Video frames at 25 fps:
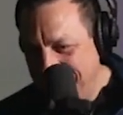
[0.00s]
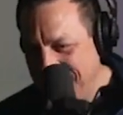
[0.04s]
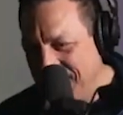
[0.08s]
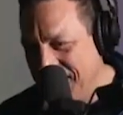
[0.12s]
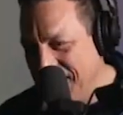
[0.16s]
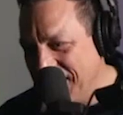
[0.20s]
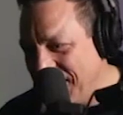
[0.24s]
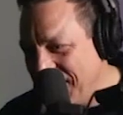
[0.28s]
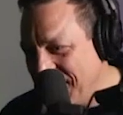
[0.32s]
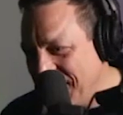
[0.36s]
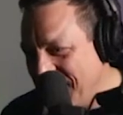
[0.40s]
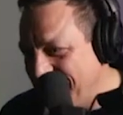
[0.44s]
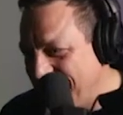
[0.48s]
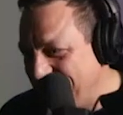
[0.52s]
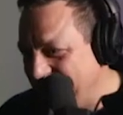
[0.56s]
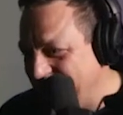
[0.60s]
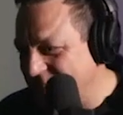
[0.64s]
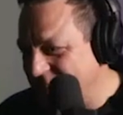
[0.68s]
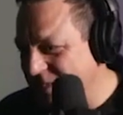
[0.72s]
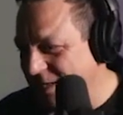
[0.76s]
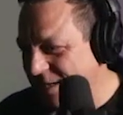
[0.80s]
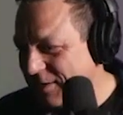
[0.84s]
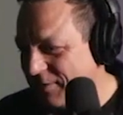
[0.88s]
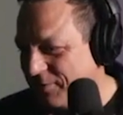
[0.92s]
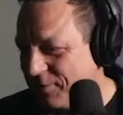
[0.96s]
like the
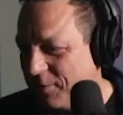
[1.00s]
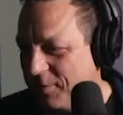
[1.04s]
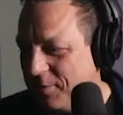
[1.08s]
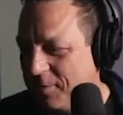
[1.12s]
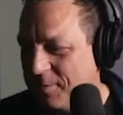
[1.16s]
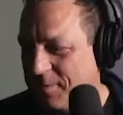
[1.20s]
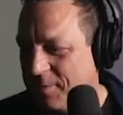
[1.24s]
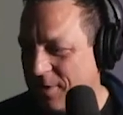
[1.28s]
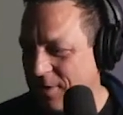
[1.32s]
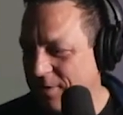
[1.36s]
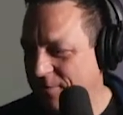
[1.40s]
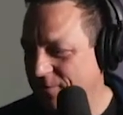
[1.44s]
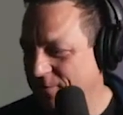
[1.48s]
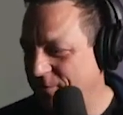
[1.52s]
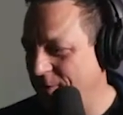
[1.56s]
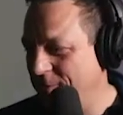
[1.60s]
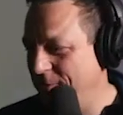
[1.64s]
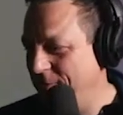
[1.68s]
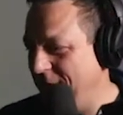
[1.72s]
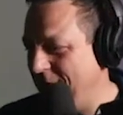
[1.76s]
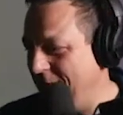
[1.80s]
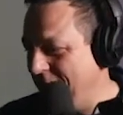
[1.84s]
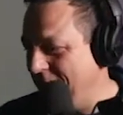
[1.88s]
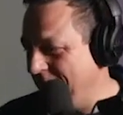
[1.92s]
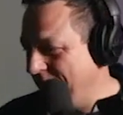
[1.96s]
scene from
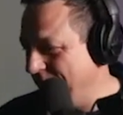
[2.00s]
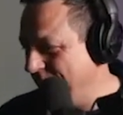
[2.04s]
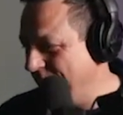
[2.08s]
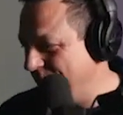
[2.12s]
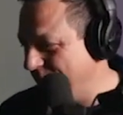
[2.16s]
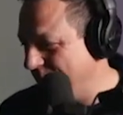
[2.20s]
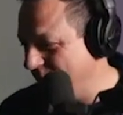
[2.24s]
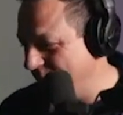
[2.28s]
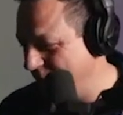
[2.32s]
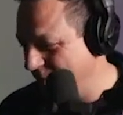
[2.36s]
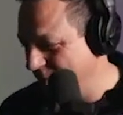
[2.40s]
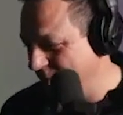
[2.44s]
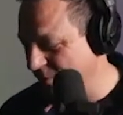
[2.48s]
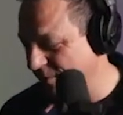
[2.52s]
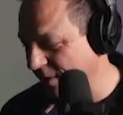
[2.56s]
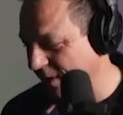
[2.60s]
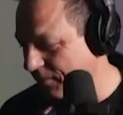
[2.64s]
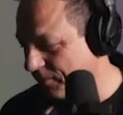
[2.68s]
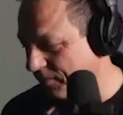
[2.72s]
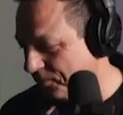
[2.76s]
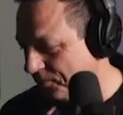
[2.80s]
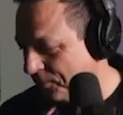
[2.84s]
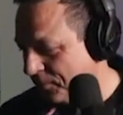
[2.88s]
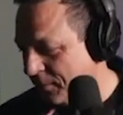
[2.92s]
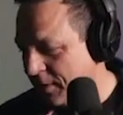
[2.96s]
the movie.
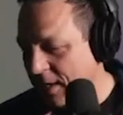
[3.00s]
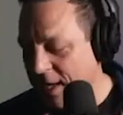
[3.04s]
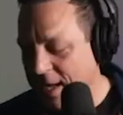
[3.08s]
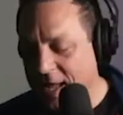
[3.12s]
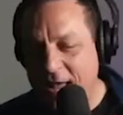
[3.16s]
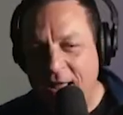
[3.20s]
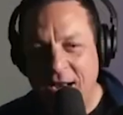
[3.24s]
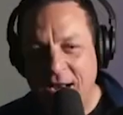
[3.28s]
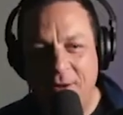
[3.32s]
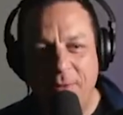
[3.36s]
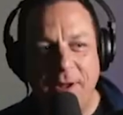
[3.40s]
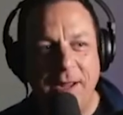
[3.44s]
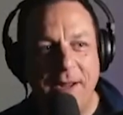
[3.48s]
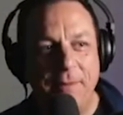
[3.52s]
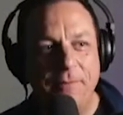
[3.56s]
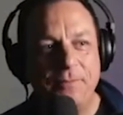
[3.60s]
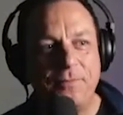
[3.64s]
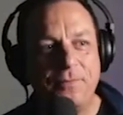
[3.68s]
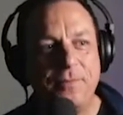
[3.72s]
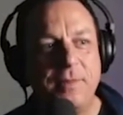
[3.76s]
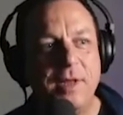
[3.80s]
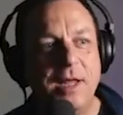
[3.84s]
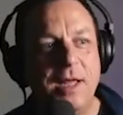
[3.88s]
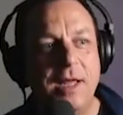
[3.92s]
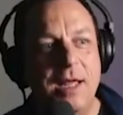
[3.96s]
Anyway,
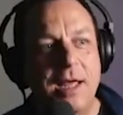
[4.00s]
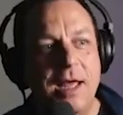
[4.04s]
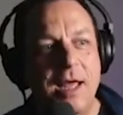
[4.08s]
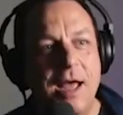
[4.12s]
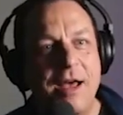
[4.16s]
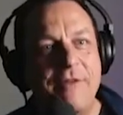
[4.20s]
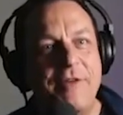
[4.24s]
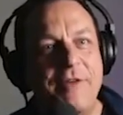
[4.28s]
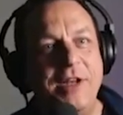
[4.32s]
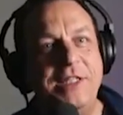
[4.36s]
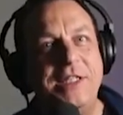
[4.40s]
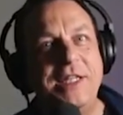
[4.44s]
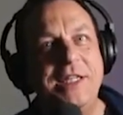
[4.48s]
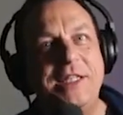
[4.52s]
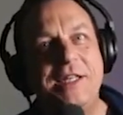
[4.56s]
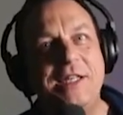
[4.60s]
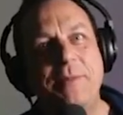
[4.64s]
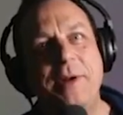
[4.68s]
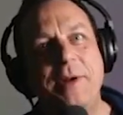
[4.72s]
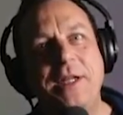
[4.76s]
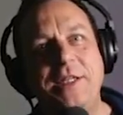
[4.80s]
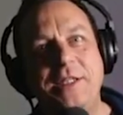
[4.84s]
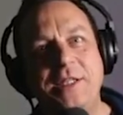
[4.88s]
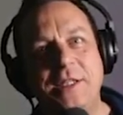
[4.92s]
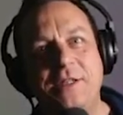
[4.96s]
eventually
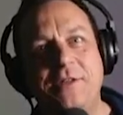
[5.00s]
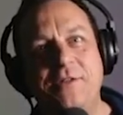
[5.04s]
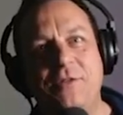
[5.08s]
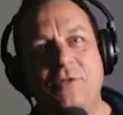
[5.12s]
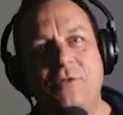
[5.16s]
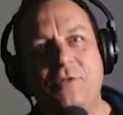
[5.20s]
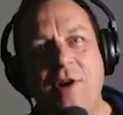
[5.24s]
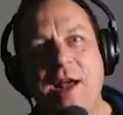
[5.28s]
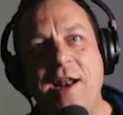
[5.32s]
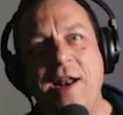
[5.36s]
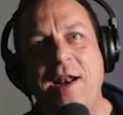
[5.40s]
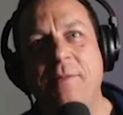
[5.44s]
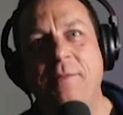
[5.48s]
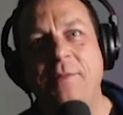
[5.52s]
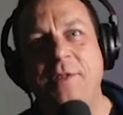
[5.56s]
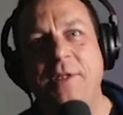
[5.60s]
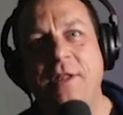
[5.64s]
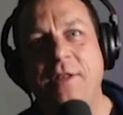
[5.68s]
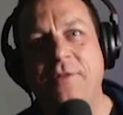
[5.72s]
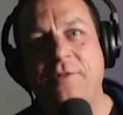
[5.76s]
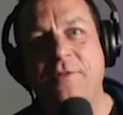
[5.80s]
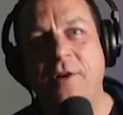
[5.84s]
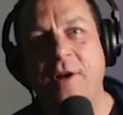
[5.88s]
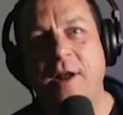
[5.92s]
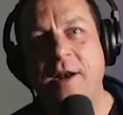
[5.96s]
somebody just ran up to
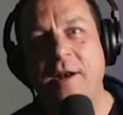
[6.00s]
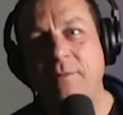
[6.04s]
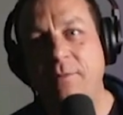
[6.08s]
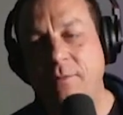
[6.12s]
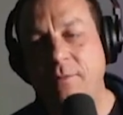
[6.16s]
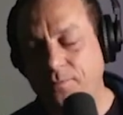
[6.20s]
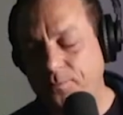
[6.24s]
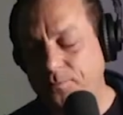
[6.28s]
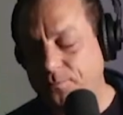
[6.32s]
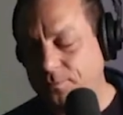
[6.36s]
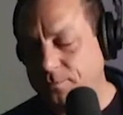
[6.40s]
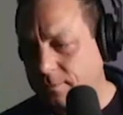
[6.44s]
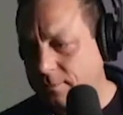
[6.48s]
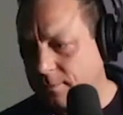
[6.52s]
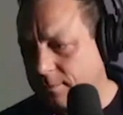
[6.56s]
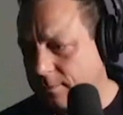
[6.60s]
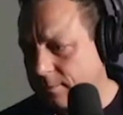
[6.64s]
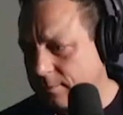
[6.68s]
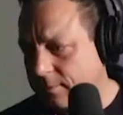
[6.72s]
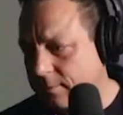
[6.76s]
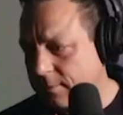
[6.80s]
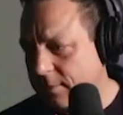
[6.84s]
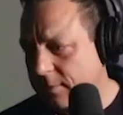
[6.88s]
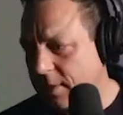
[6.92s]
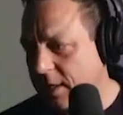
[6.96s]
the front.
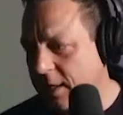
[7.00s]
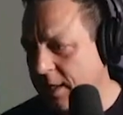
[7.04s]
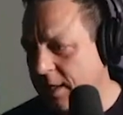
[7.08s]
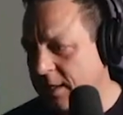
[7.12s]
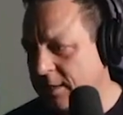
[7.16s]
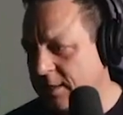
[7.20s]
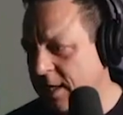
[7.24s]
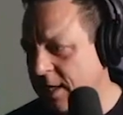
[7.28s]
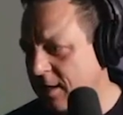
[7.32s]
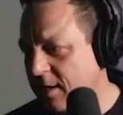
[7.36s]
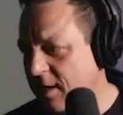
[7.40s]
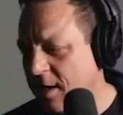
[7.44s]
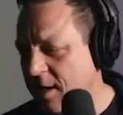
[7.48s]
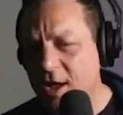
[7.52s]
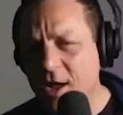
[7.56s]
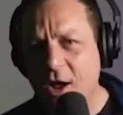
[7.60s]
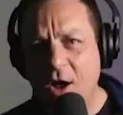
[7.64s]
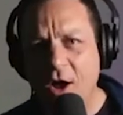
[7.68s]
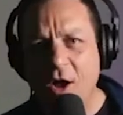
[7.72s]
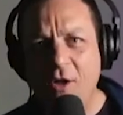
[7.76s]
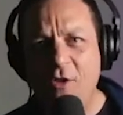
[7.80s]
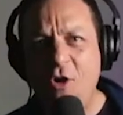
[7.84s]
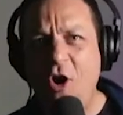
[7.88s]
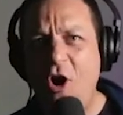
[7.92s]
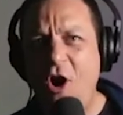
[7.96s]
They said,
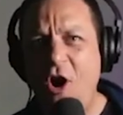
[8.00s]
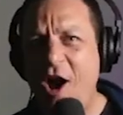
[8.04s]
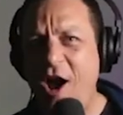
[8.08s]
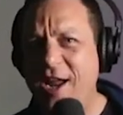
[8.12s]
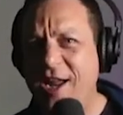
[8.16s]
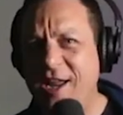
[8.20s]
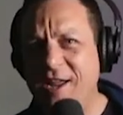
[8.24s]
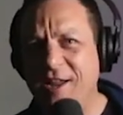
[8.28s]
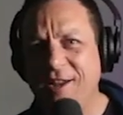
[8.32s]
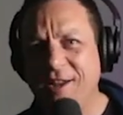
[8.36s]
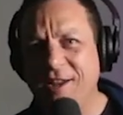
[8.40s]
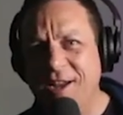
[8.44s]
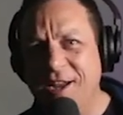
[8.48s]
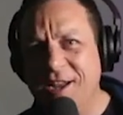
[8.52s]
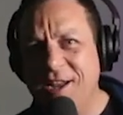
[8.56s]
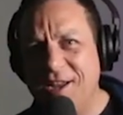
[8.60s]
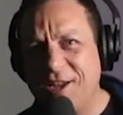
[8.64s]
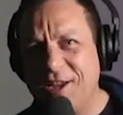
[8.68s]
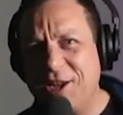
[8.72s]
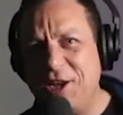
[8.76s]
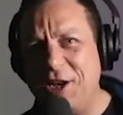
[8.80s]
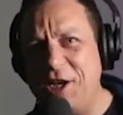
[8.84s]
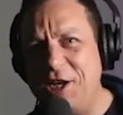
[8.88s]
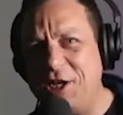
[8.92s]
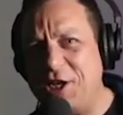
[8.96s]
"Oi,
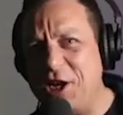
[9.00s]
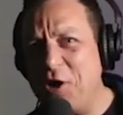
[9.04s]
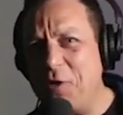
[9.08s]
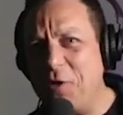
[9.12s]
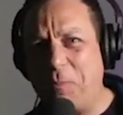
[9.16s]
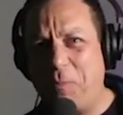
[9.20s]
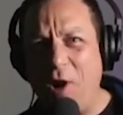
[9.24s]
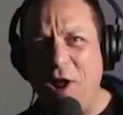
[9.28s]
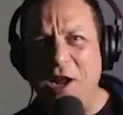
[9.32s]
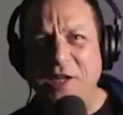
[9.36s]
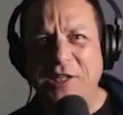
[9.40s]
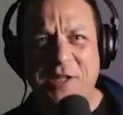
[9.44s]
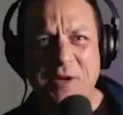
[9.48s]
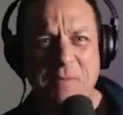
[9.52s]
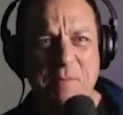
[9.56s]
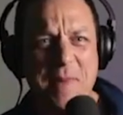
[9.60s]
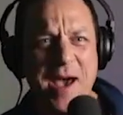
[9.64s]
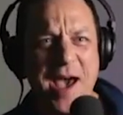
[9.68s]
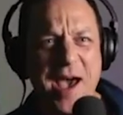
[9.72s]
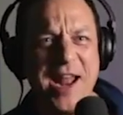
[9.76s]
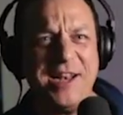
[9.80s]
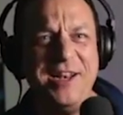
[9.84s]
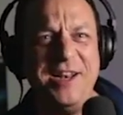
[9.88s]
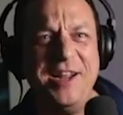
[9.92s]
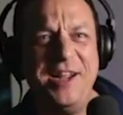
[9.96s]
can you not play some
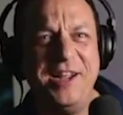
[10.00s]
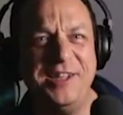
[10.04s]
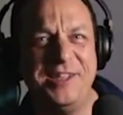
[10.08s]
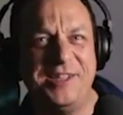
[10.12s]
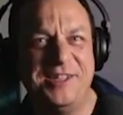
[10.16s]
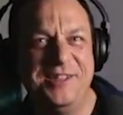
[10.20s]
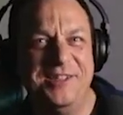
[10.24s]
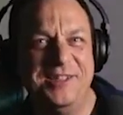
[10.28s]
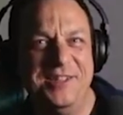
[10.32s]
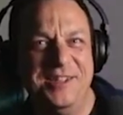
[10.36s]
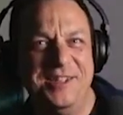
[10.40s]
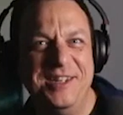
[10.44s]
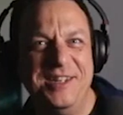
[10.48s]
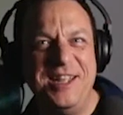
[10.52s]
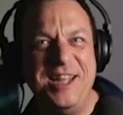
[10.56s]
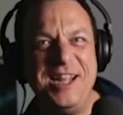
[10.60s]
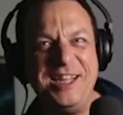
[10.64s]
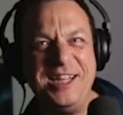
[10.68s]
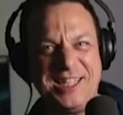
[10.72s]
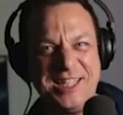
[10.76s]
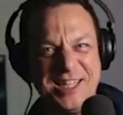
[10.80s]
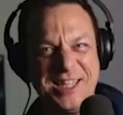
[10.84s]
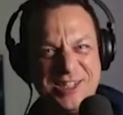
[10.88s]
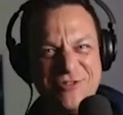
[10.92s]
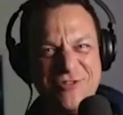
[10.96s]
madness?
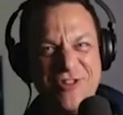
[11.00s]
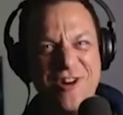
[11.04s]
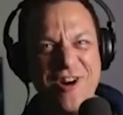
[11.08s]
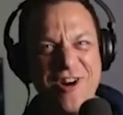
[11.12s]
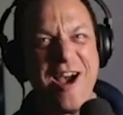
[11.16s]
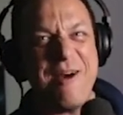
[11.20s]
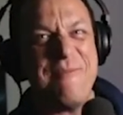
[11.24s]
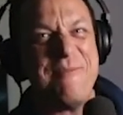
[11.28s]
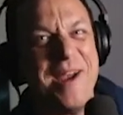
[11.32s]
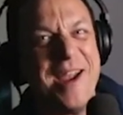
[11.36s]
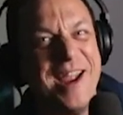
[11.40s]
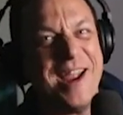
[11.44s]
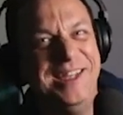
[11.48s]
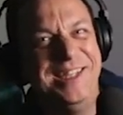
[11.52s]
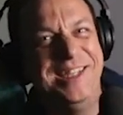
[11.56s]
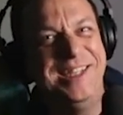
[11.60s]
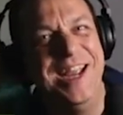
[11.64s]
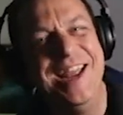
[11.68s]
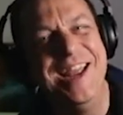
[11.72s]
This is rubbish."